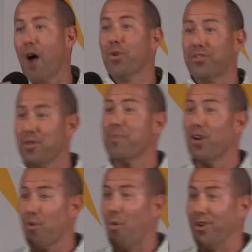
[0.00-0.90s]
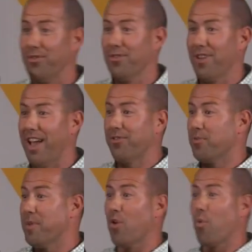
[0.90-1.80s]
I went to the Mirror Awards. Okay, so
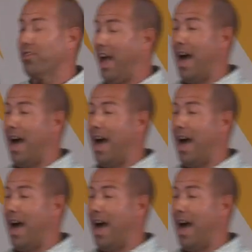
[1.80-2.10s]
Mirror Awards,